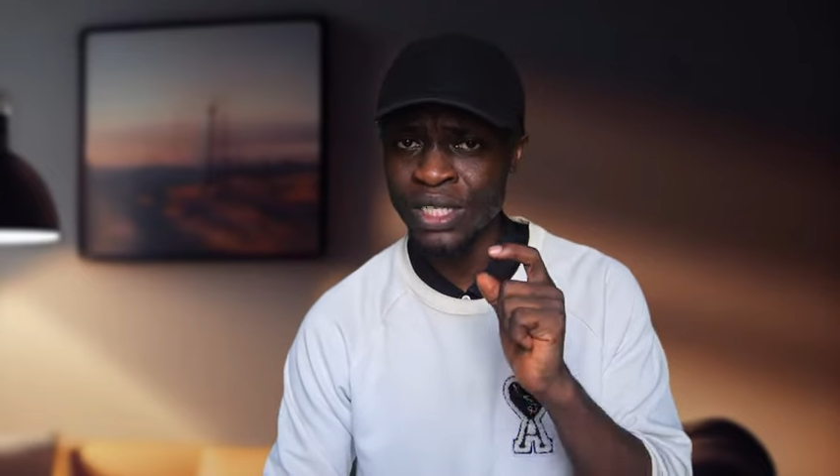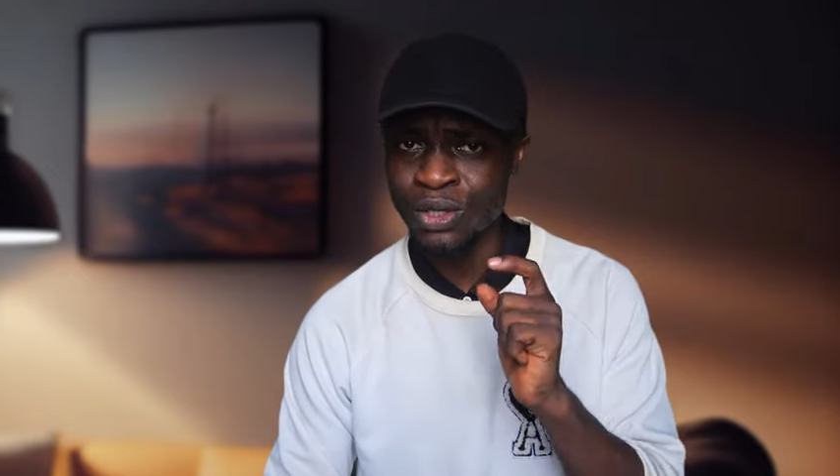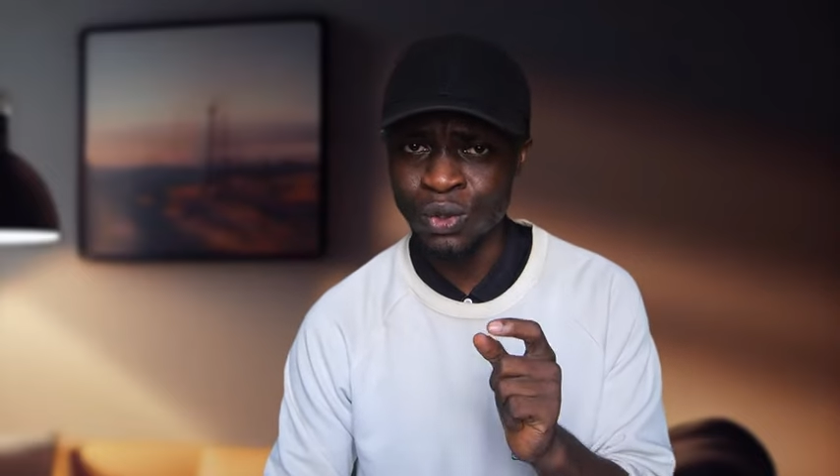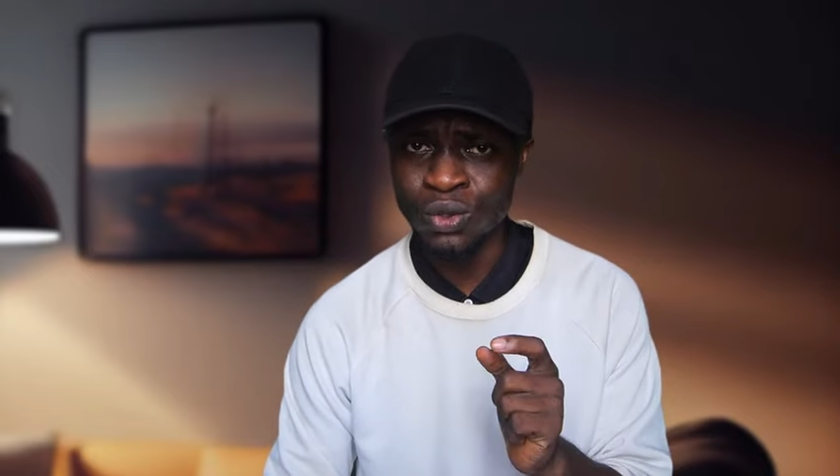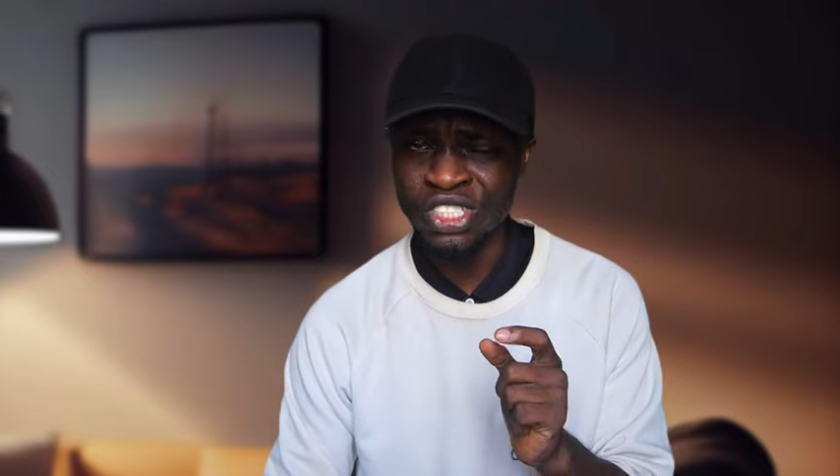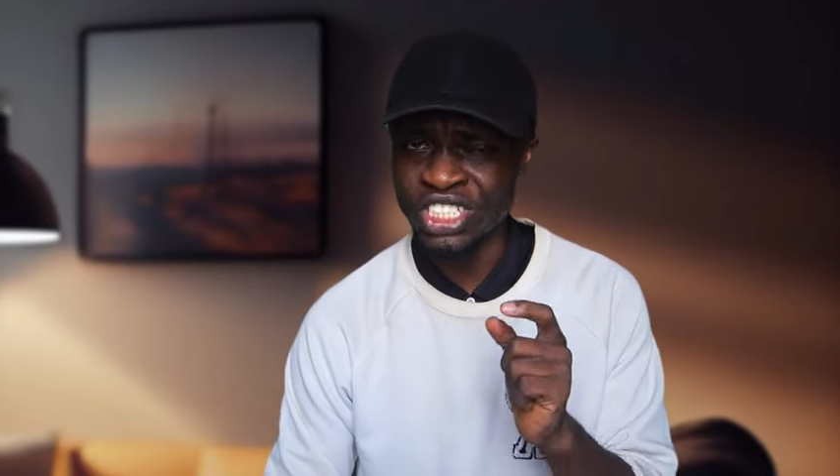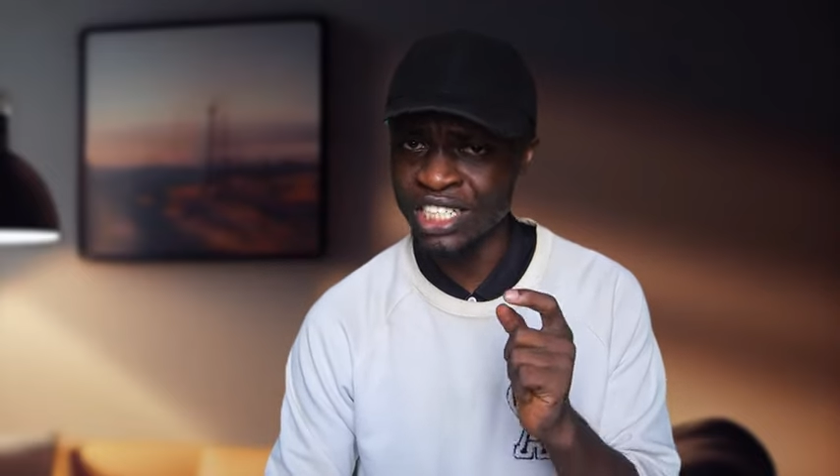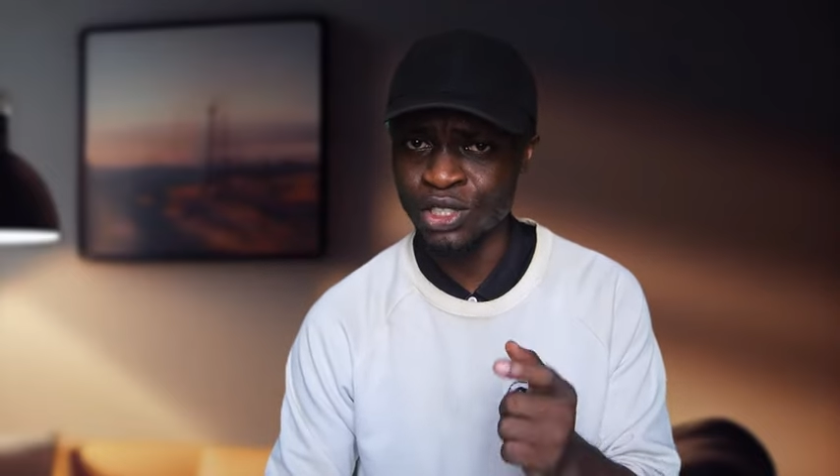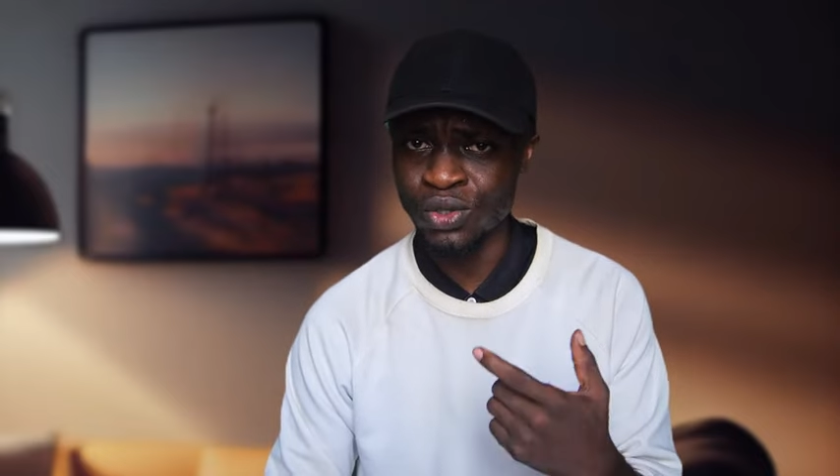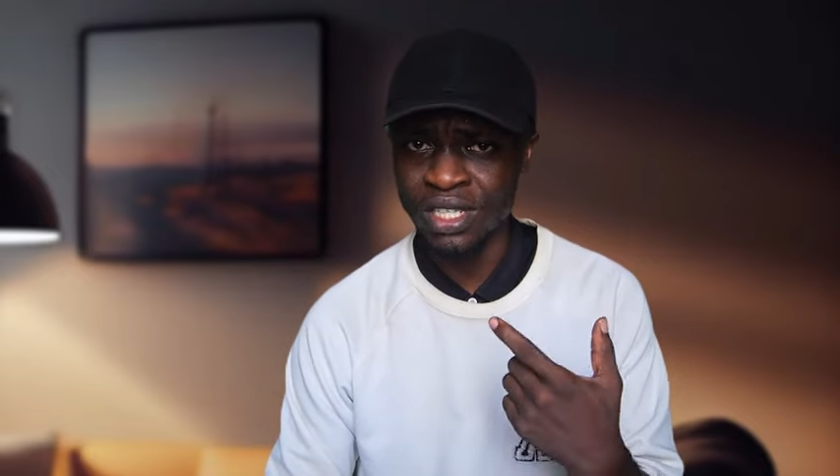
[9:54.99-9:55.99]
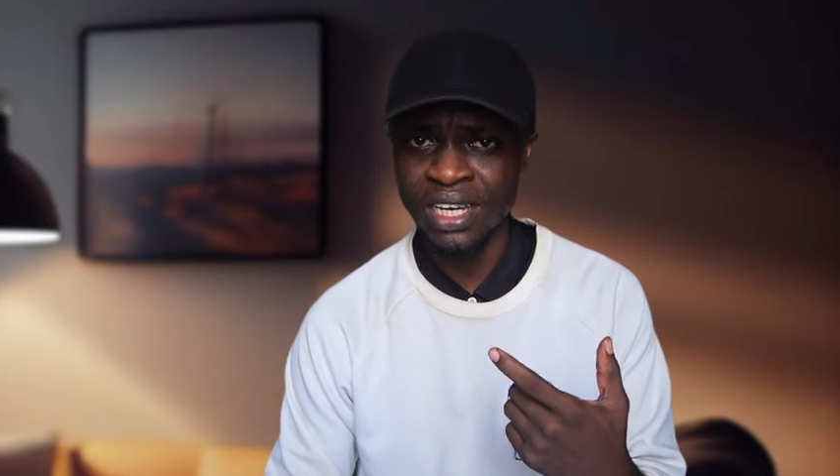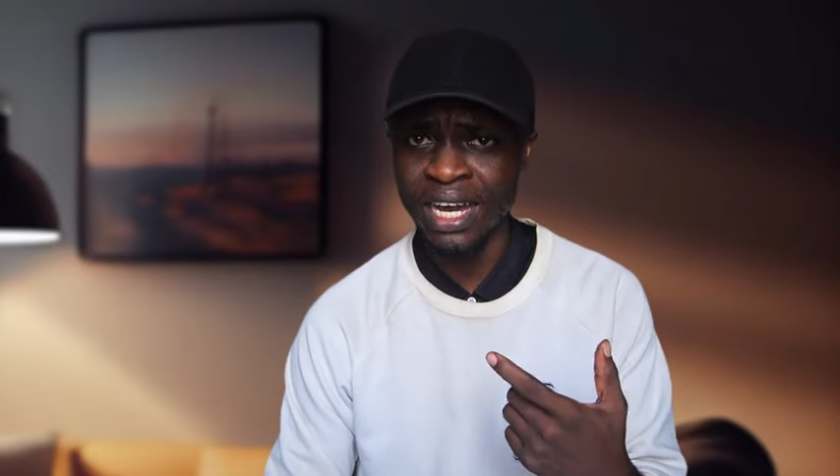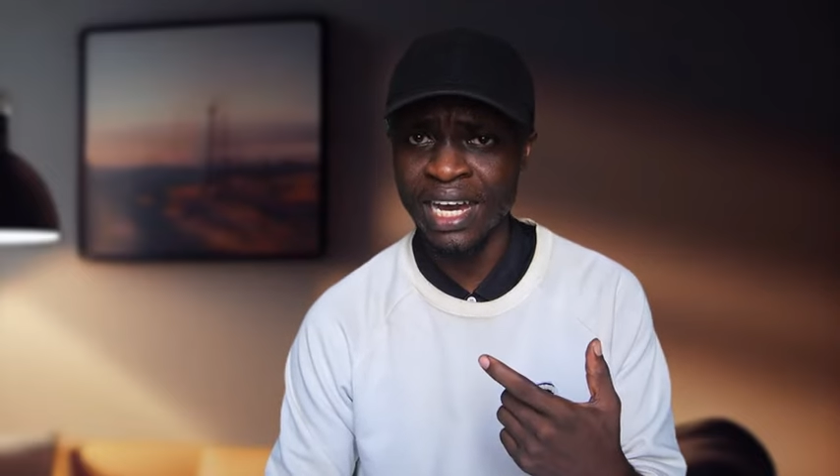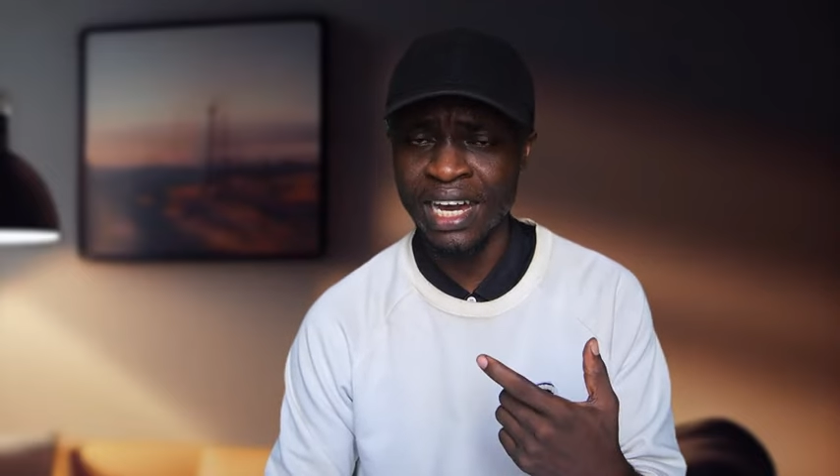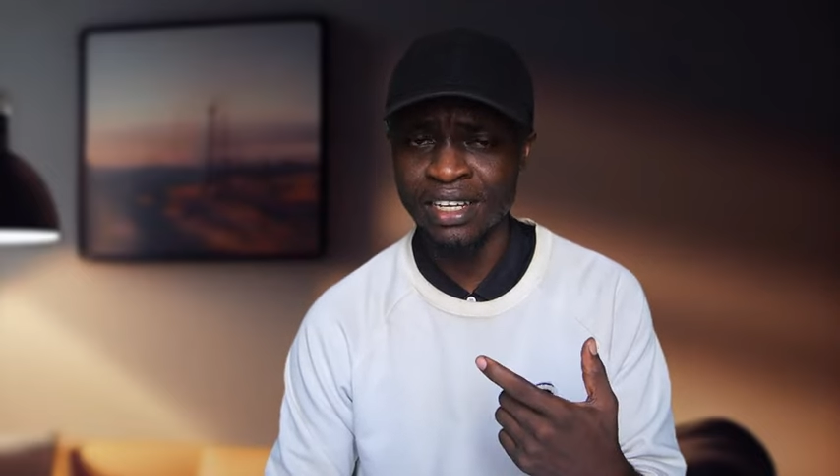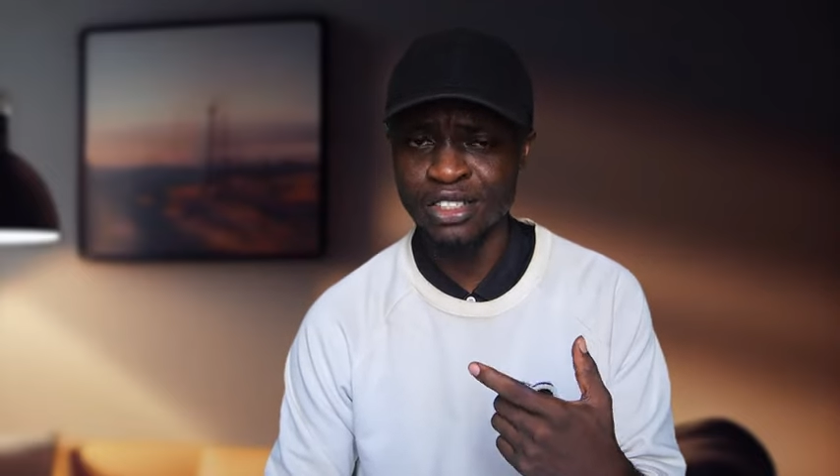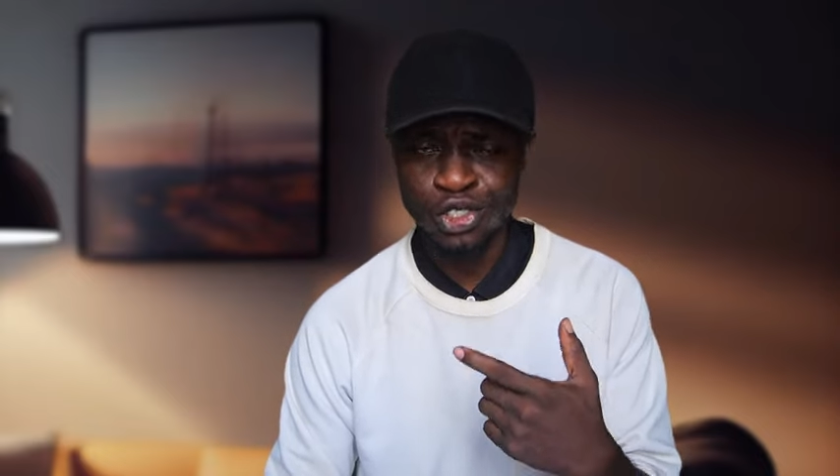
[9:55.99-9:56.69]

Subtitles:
know genuinely are